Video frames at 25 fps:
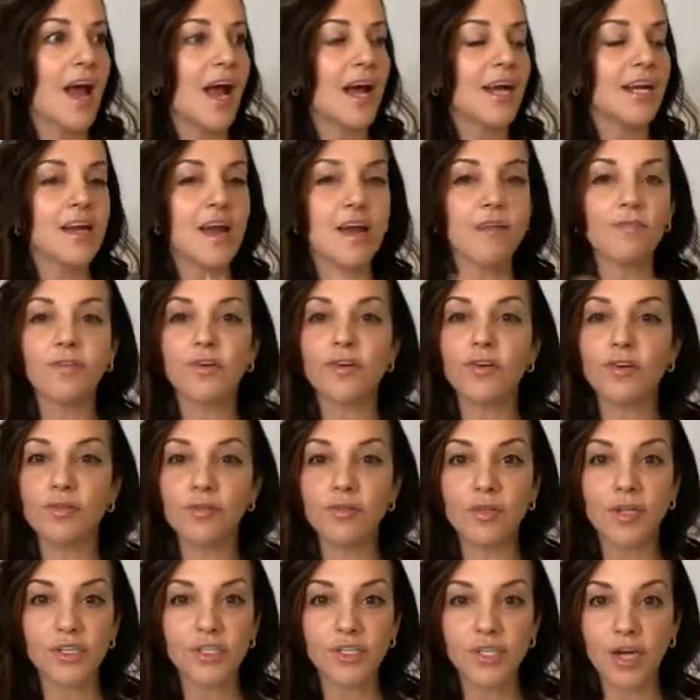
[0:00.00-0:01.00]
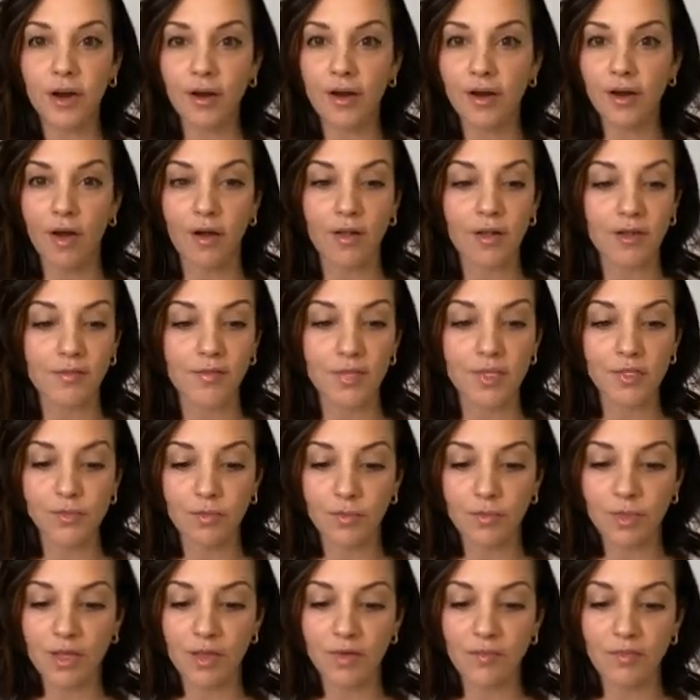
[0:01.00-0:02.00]
I never knew that sharing all of this
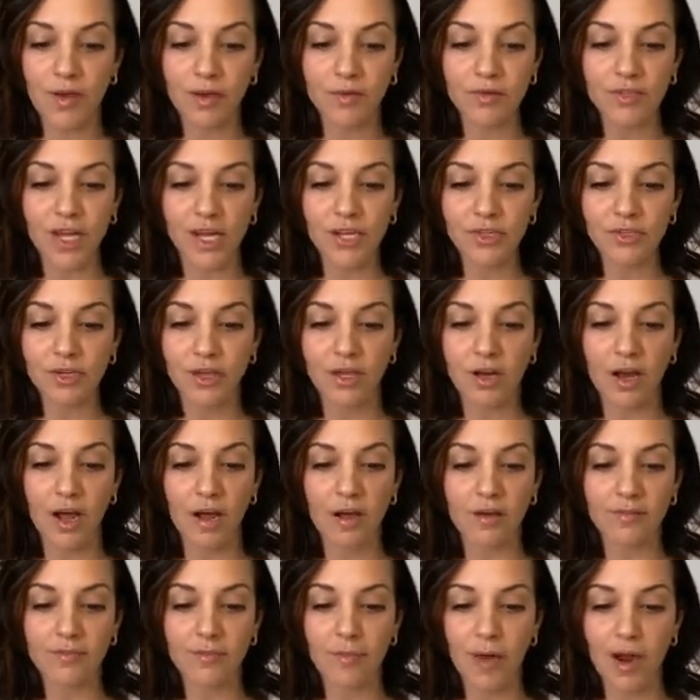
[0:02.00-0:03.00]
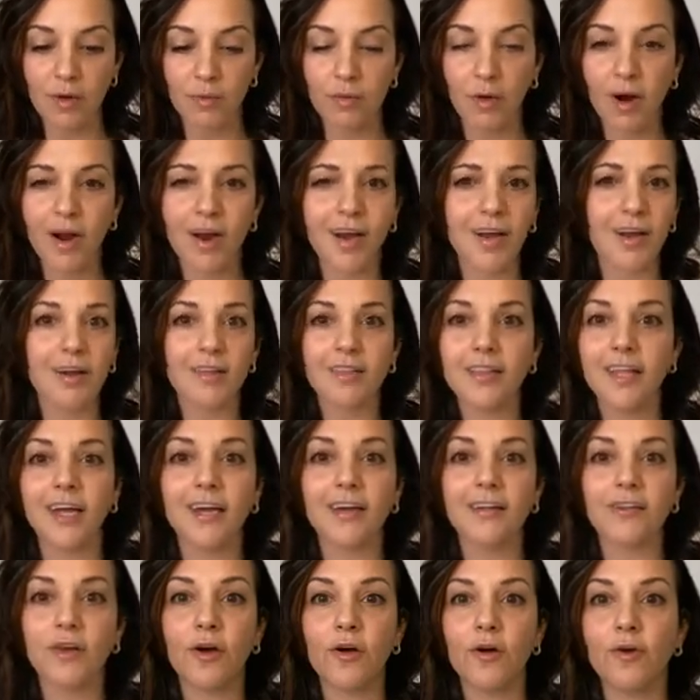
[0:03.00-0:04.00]
would be the foundation of my work,
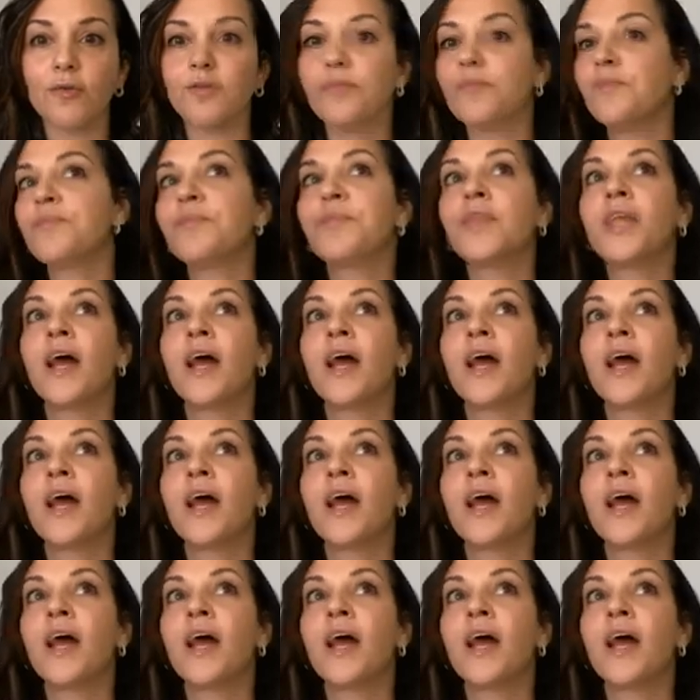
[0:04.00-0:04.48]
let alone